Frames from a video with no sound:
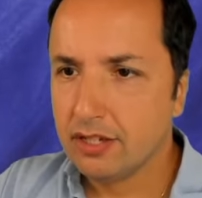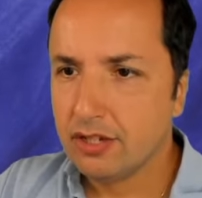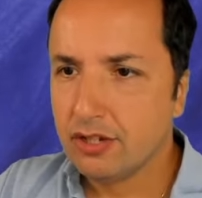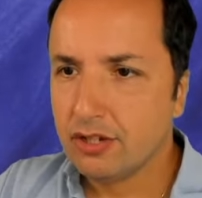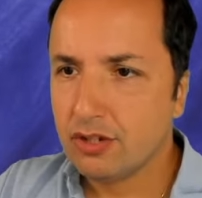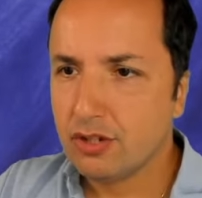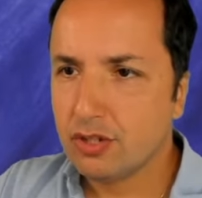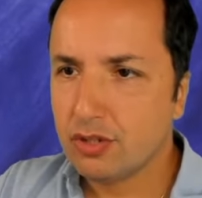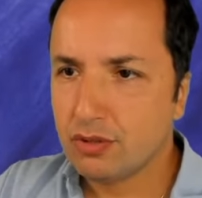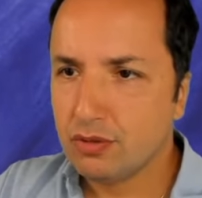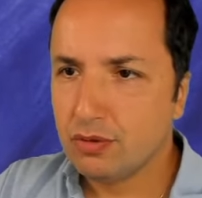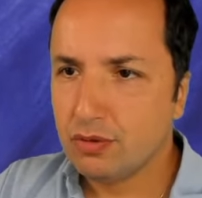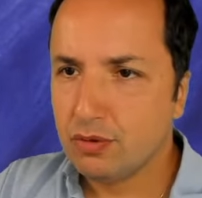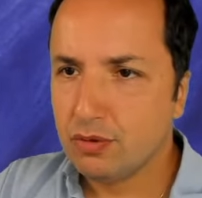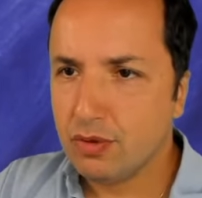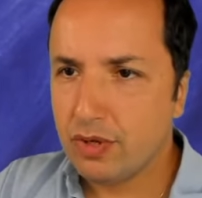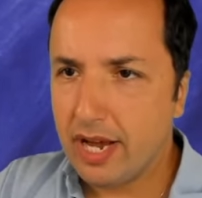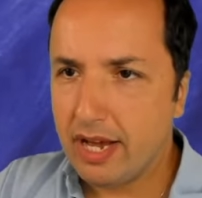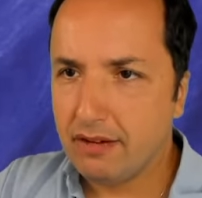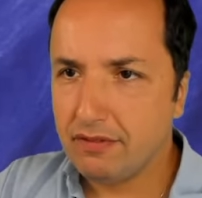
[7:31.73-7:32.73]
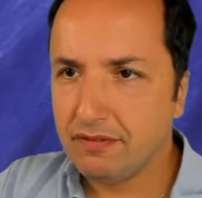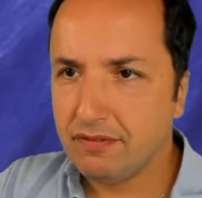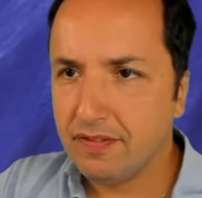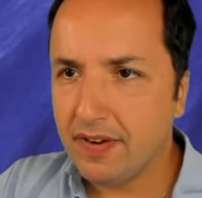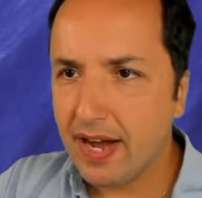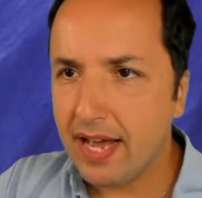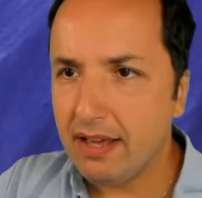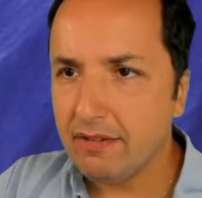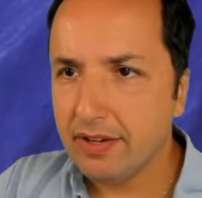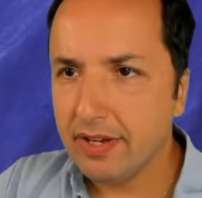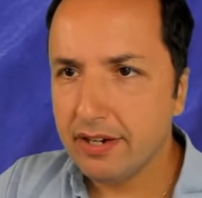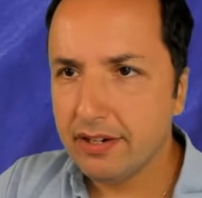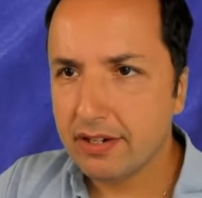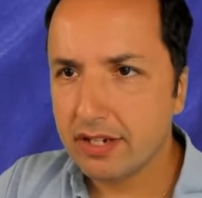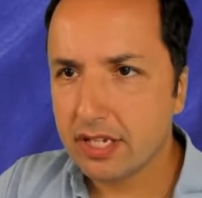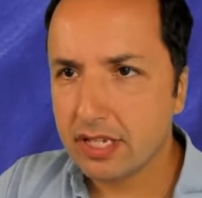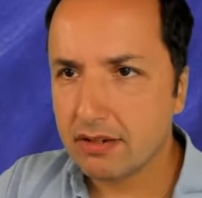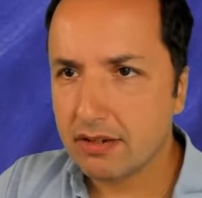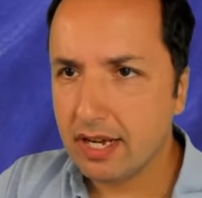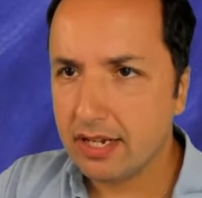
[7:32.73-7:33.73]
So f5 here
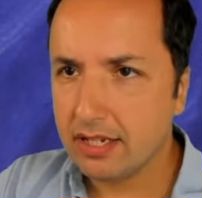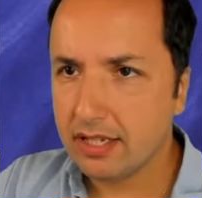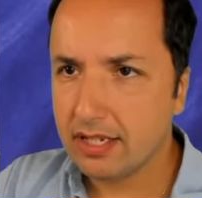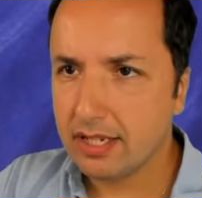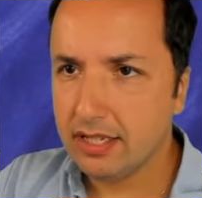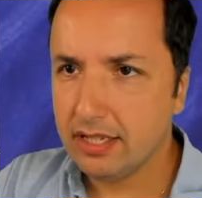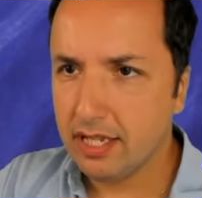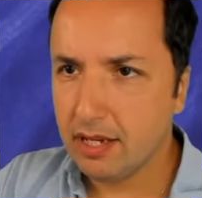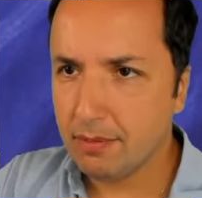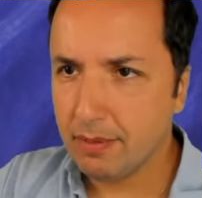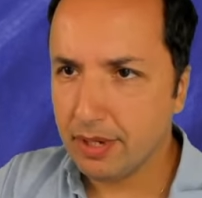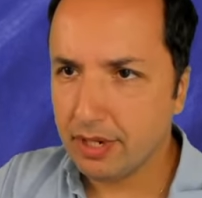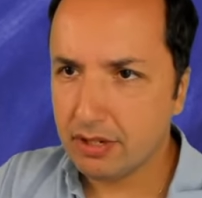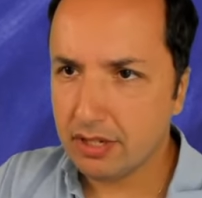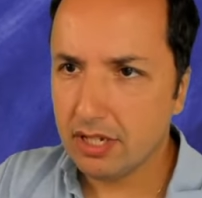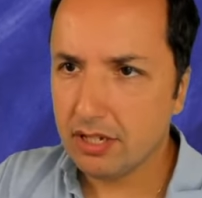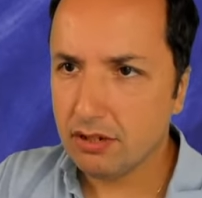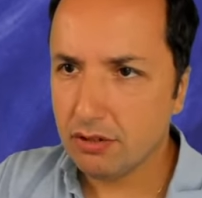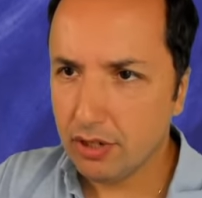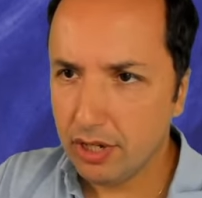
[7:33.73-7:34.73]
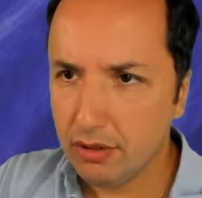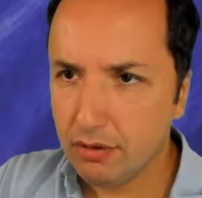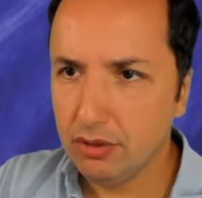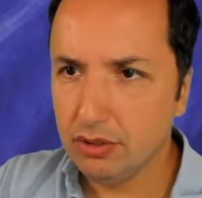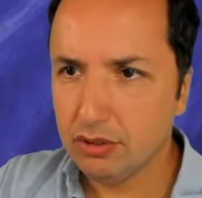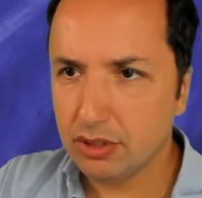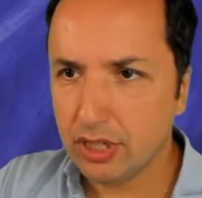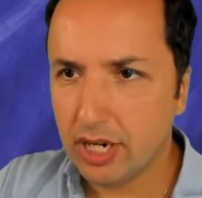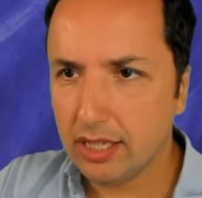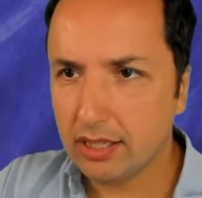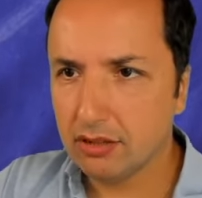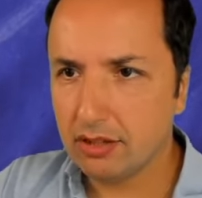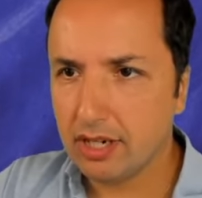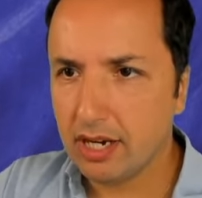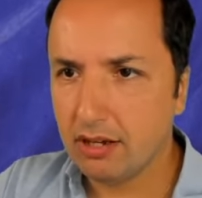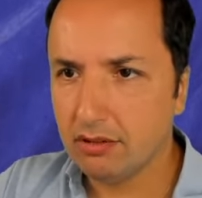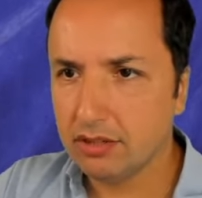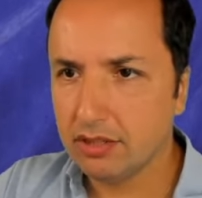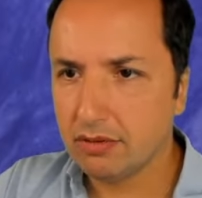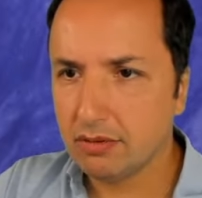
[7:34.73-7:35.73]
is a nice idea, because he will try to
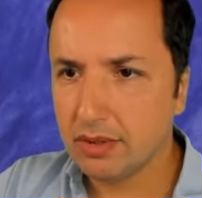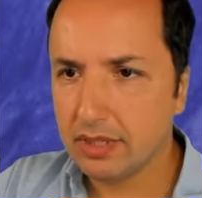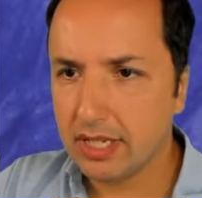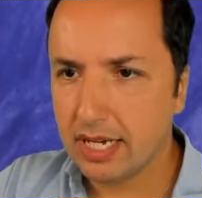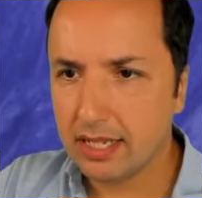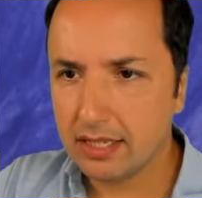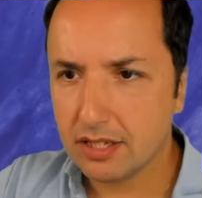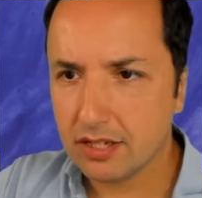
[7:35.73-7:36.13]
counter with that.